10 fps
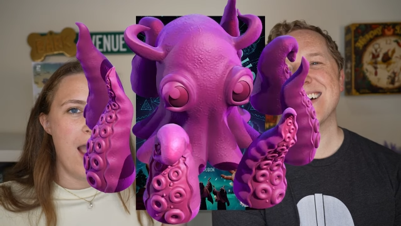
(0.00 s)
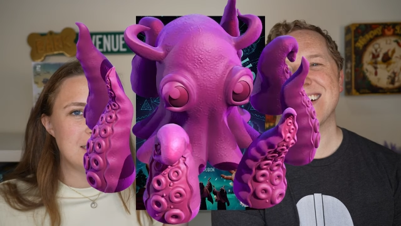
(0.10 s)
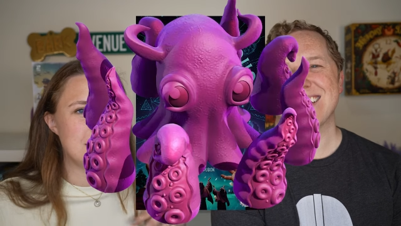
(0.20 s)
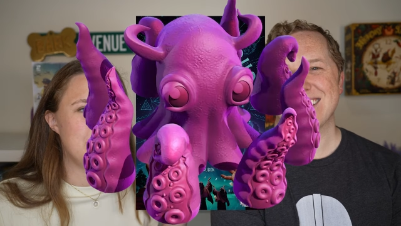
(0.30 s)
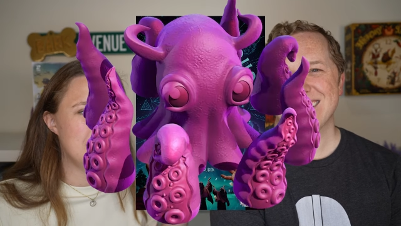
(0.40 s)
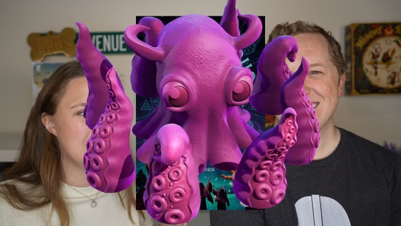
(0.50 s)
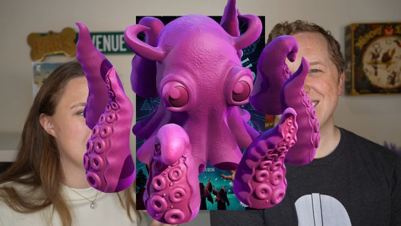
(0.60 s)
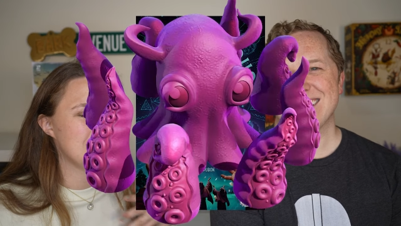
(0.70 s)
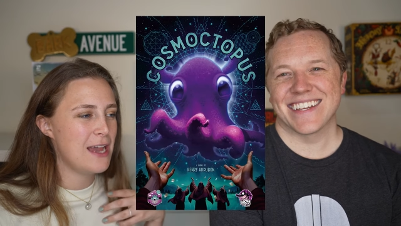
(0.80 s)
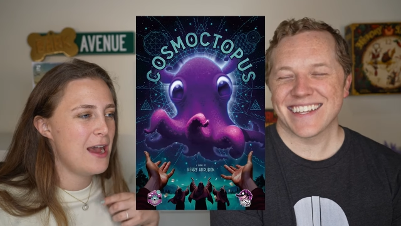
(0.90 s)

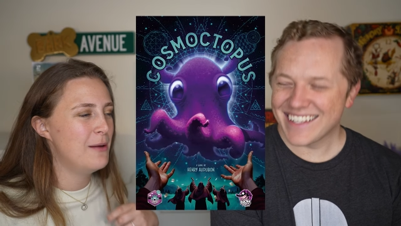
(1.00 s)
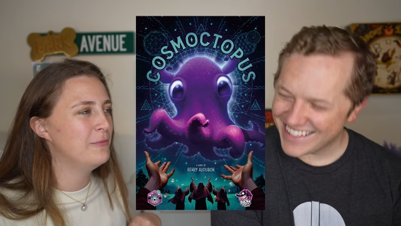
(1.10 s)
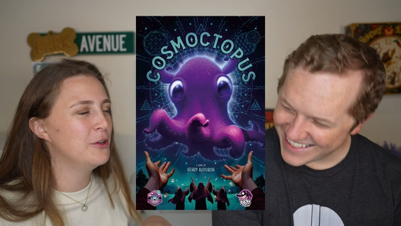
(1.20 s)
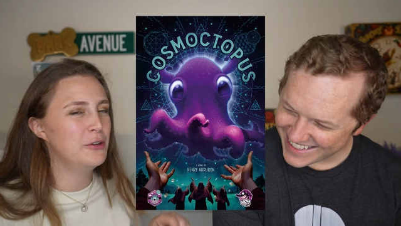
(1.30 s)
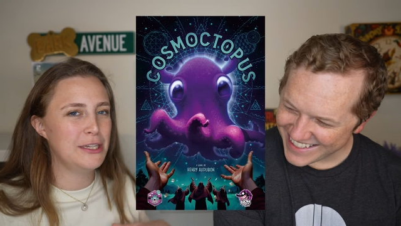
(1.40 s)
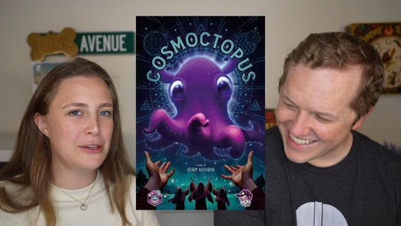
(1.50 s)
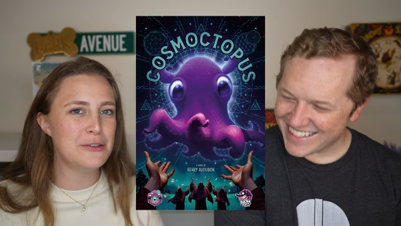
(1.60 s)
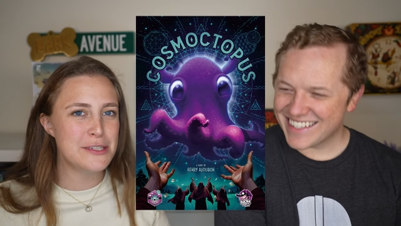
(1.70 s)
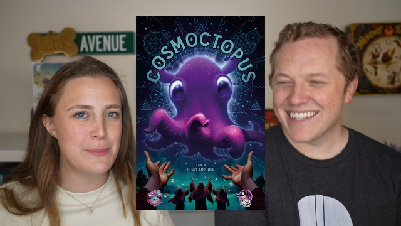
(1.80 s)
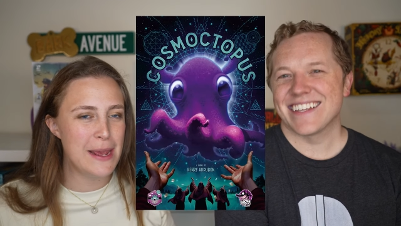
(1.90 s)
Speaker 1: octopus um, floating
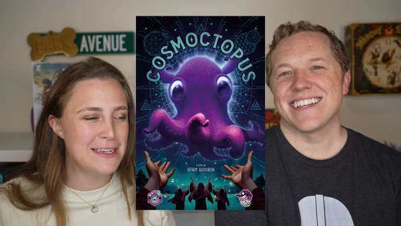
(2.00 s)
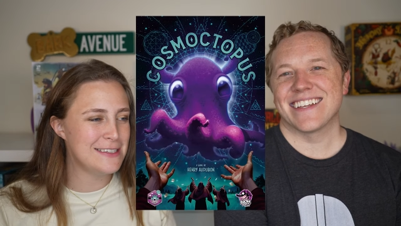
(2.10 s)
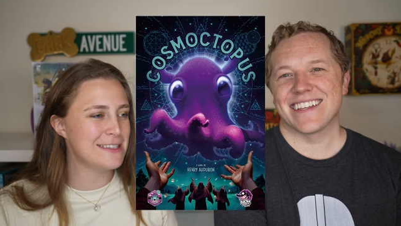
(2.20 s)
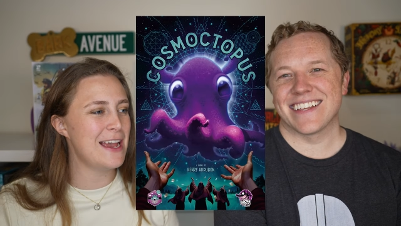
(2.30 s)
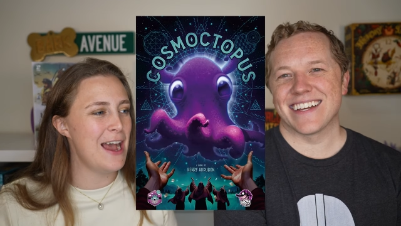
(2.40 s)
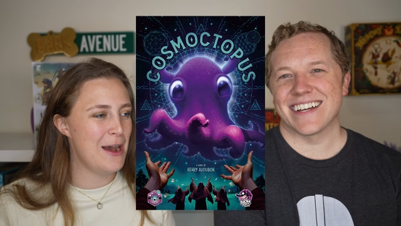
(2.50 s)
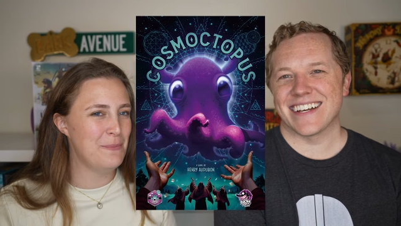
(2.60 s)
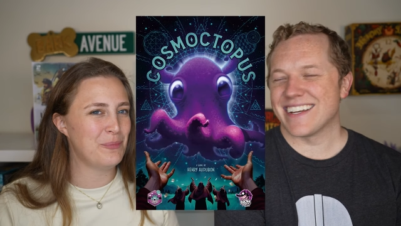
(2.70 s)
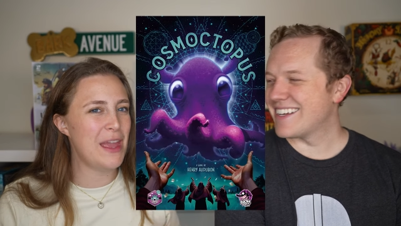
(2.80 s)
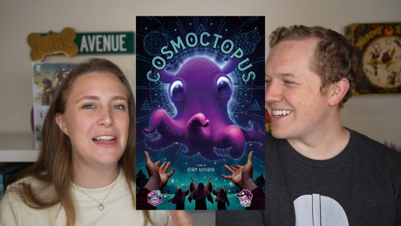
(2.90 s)
through space.
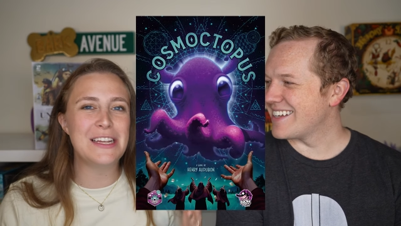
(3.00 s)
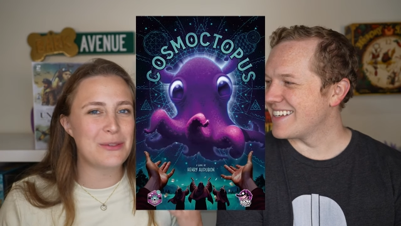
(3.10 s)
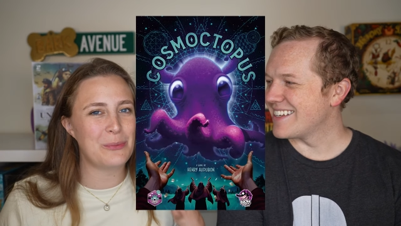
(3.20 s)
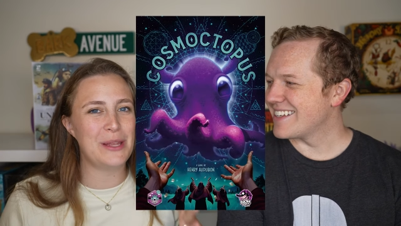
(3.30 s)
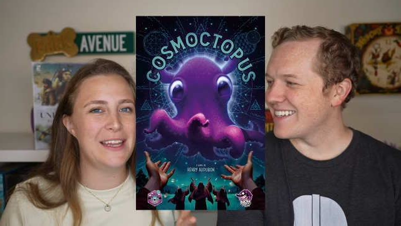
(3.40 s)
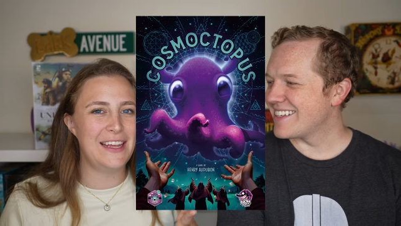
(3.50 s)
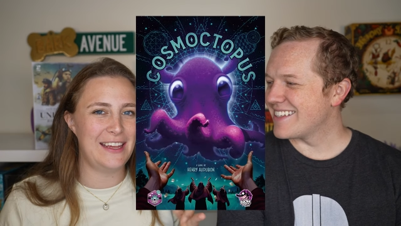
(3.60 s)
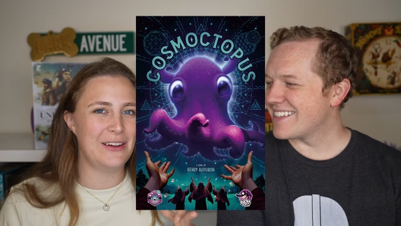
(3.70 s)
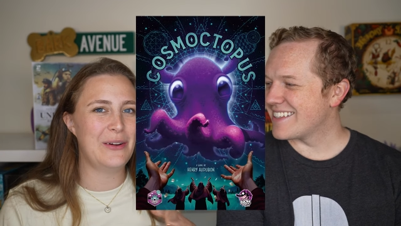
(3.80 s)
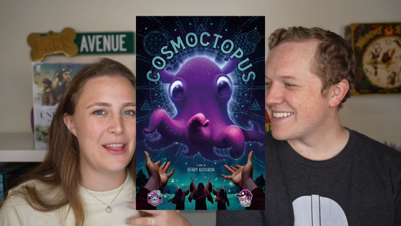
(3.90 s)
Um, it looks really
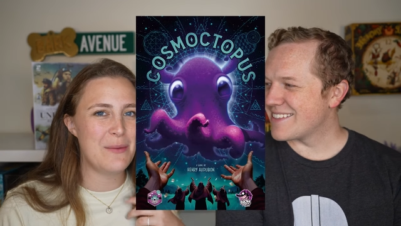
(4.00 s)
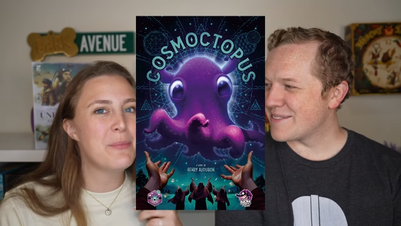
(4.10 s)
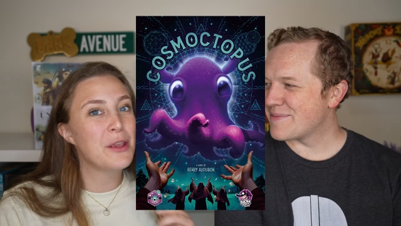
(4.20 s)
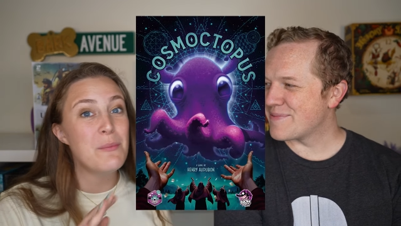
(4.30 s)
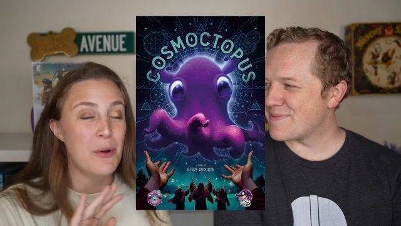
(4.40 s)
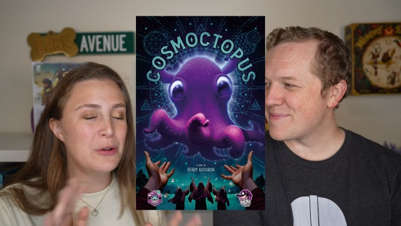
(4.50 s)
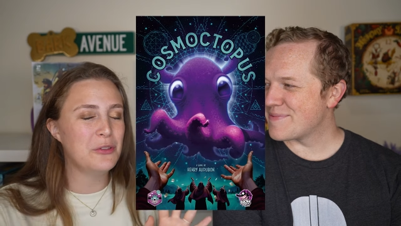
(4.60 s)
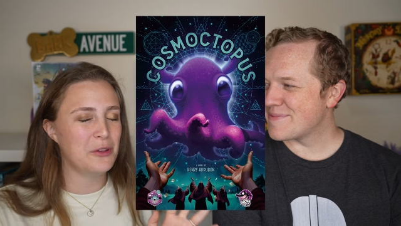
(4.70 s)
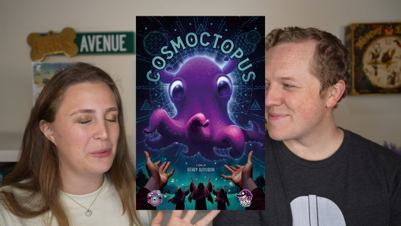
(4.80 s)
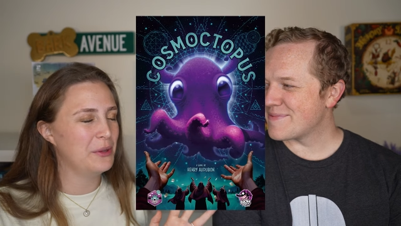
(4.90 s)
cute and the
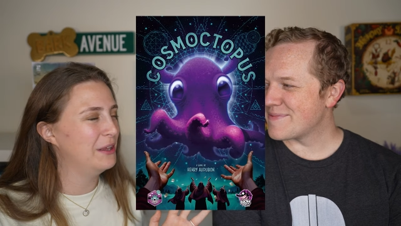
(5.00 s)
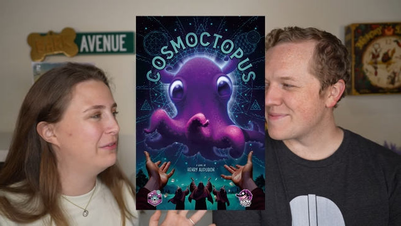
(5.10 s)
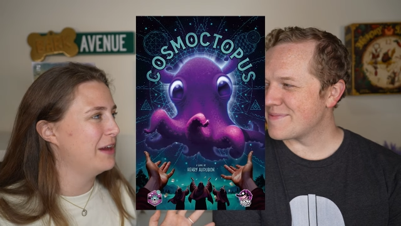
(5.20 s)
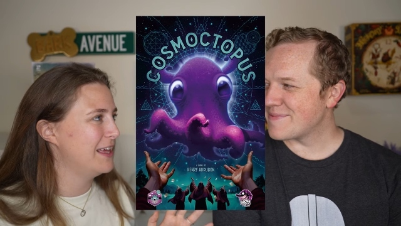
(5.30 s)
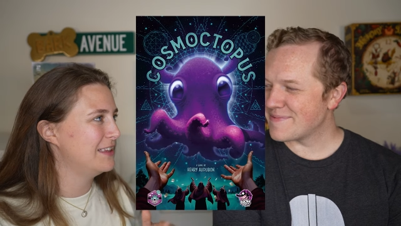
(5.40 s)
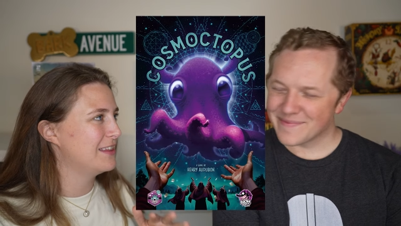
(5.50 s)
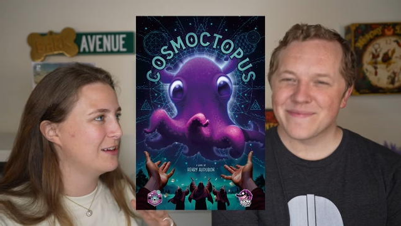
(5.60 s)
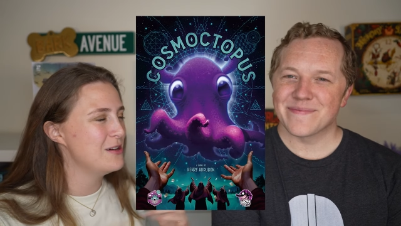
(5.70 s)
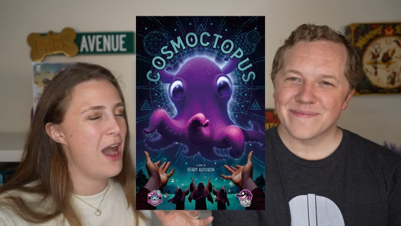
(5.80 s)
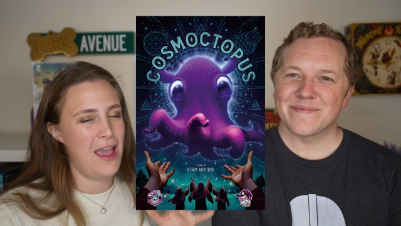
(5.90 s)
components look really fun and
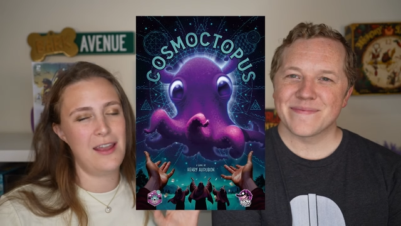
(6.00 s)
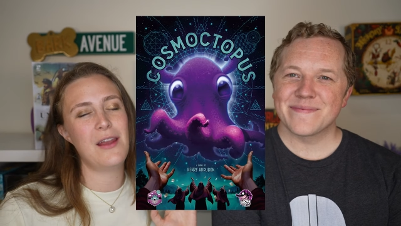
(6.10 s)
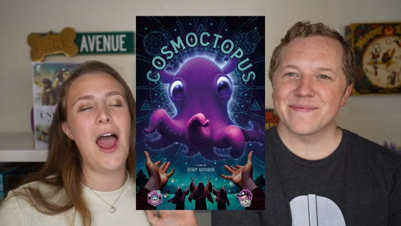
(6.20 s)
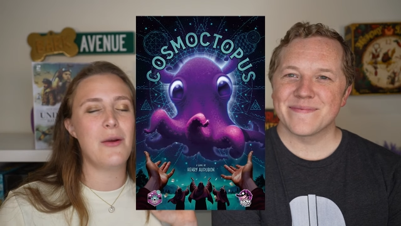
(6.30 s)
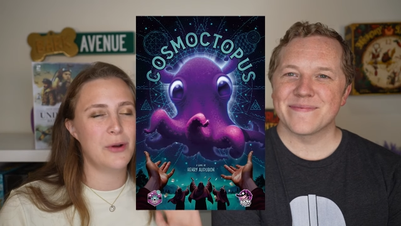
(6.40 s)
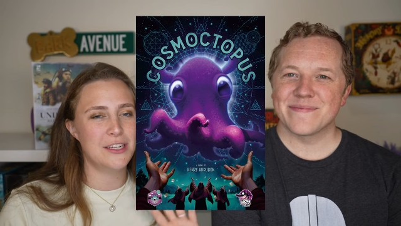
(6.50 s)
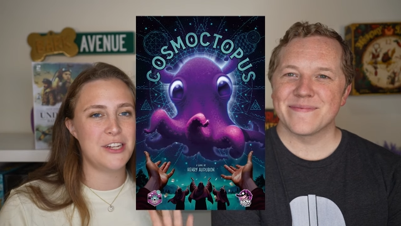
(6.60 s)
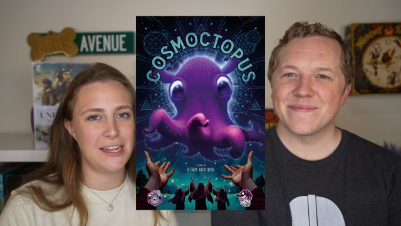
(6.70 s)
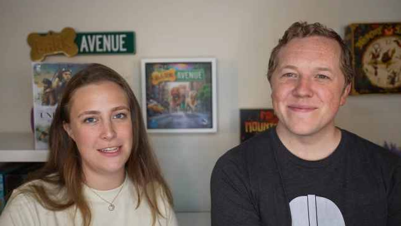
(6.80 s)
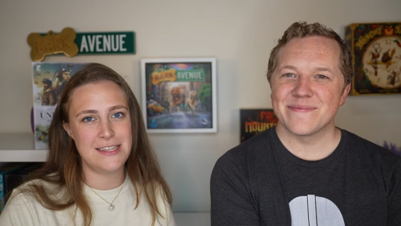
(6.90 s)
so I, I want
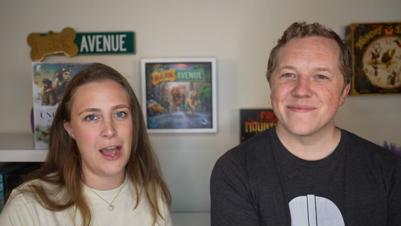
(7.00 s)
to check this